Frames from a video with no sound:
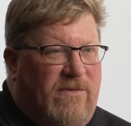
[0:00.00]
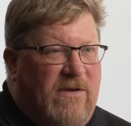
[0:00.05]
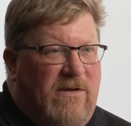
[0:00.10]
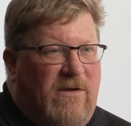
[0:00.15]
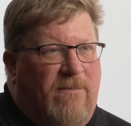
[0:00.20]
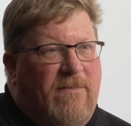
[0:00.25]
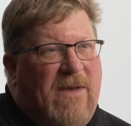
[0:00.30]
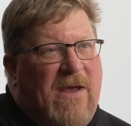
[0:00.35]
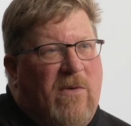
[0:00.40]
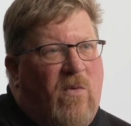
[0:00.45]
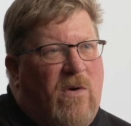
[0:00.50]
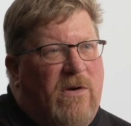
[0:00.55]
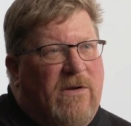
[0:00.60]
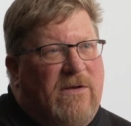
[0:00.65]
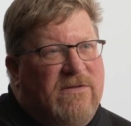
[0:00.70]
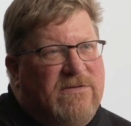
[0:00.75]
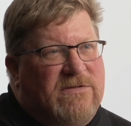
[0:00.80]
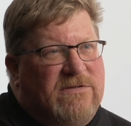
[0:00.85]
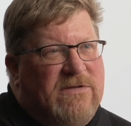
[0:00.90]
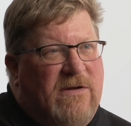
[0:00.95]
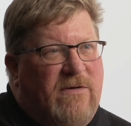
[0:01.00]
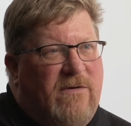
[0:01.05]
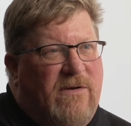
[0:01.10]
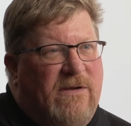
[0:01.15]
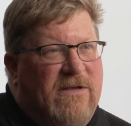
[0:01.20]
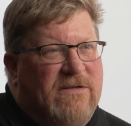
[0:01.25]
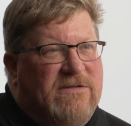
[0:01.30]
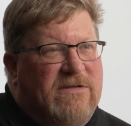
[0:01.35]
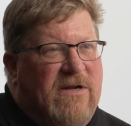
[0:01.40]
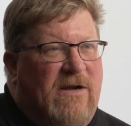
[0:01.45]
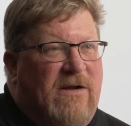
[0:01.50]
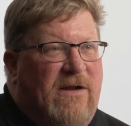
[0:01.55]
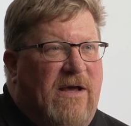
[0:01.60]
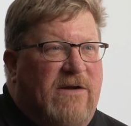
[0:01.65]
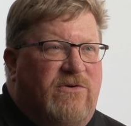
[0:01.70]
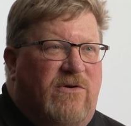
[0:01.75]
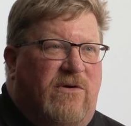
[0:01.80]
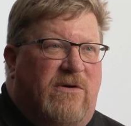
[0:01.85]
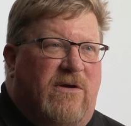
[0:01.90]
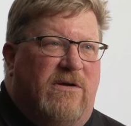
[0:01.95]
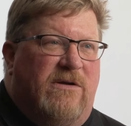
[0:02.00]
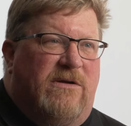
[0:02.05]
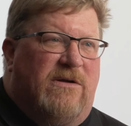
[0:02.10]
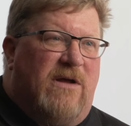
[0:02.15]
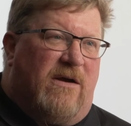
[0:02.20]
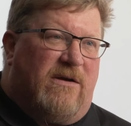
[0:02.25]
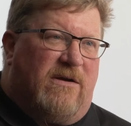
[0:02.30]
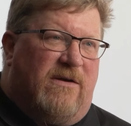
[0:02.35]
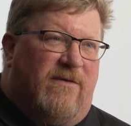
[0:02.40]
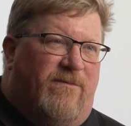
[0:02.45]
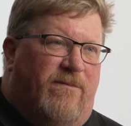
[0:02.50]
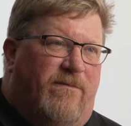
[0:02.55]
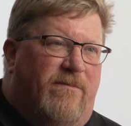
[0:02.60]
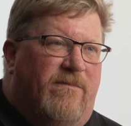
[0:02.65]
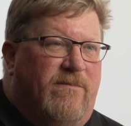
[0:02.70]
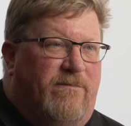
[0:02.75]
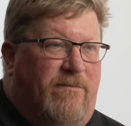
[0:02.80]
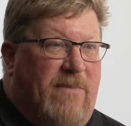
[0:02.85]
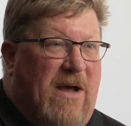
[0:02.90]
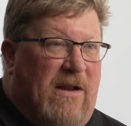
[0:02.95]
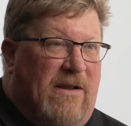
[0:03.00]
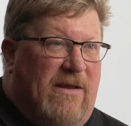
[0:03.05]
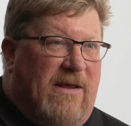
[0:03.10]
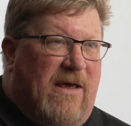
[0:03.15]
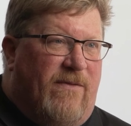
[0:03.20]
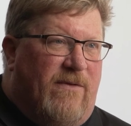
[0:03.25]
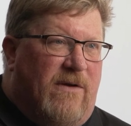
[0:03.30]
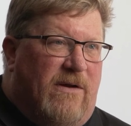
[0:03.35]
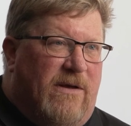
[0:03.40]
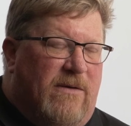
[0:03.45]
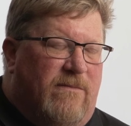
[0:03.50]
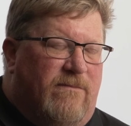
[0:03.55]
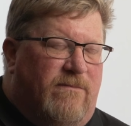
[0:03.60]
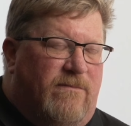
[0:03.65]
thing you may want to consider is an electroconductive polyethylene.